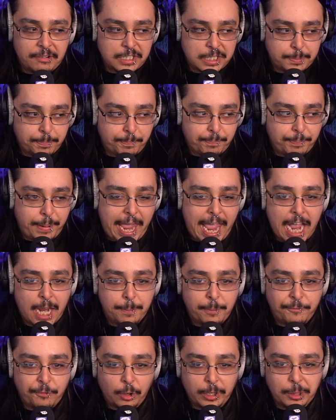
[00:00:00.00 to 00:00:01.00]
was
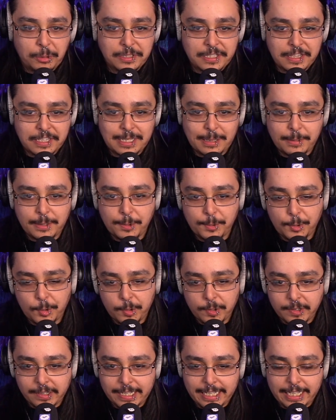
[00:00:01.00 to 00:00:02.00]
Pac before he was in the
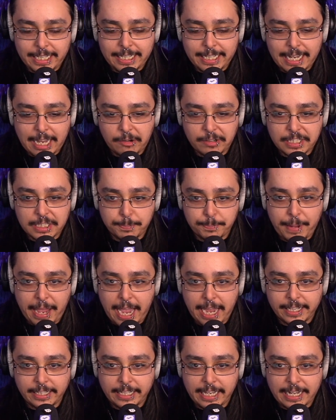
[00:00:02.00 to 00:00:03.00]
WWE, and now he's
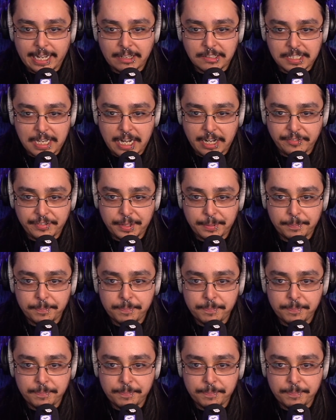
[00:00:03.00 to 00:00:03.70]
Pac again outside of it.